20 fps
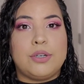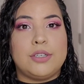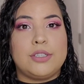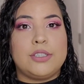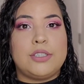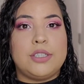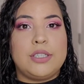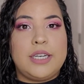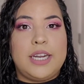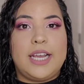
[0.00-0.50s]

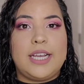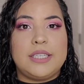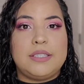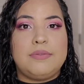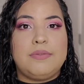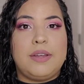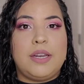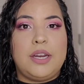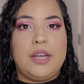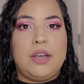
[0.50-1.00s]
today's
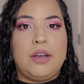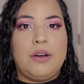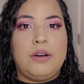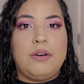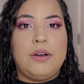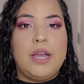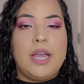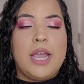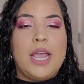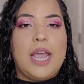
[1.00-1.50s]
video,
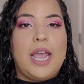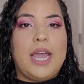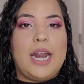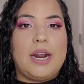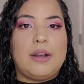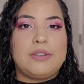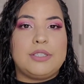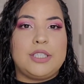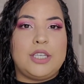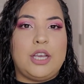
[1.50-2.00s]
and
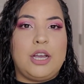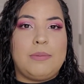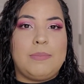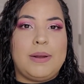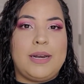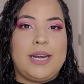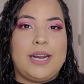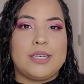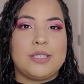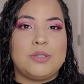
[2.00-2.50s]
I'll see you on my
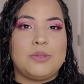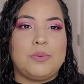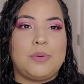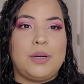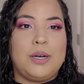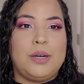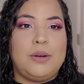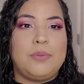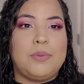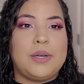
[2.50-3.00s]
next
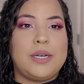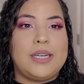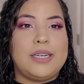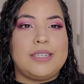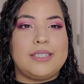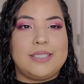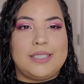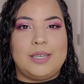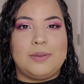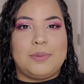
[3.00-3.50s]
one when it
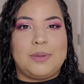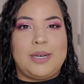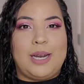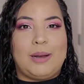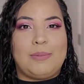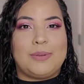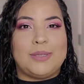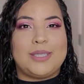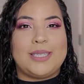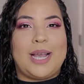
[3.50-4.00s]
is
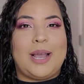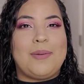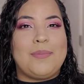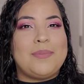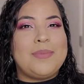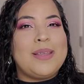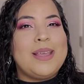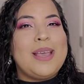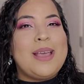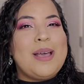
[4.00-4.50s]
Dibble-Dabble time.
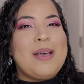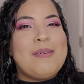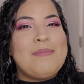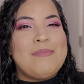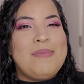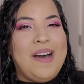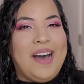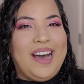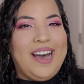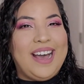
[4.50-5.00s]

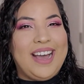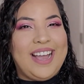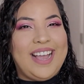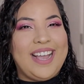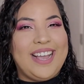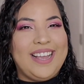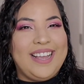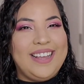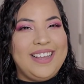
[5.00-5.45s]
Bye.